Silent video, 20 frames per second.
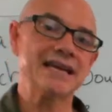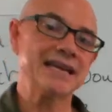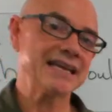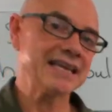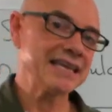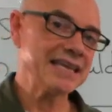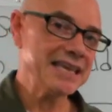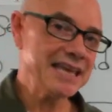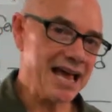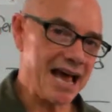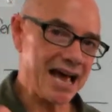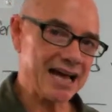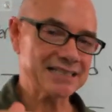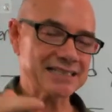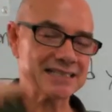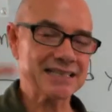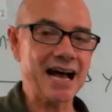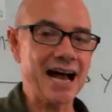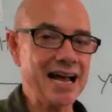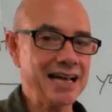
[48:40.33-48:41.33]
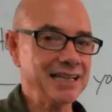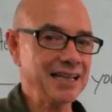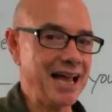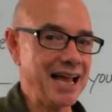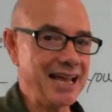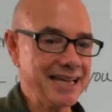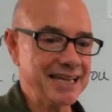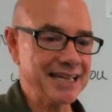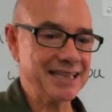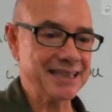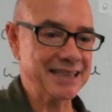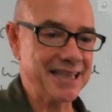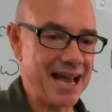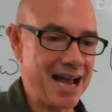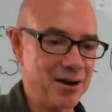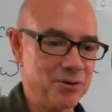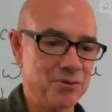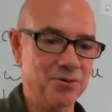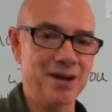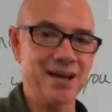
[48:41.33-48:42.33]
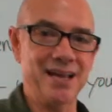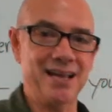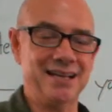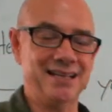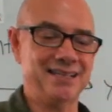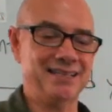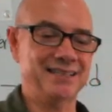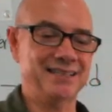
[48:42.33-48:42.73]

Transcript: Yes, I like it that way.